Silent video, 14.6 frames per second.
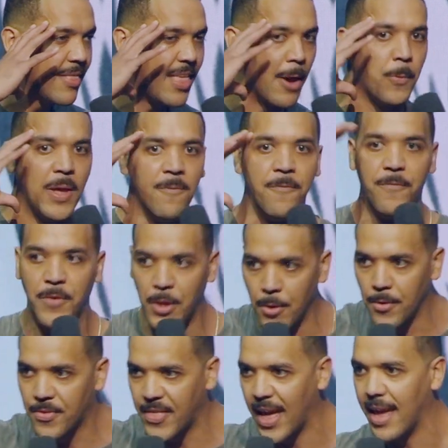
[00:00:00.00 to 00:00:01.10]
that we
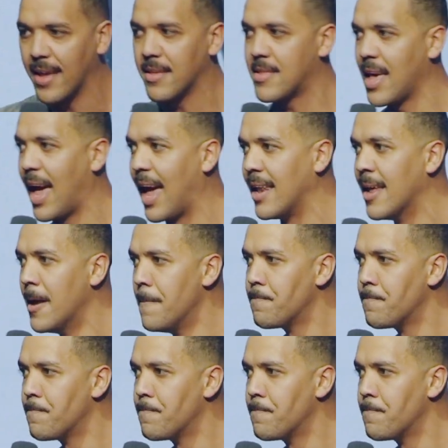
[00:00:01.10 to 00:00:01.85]
view things. And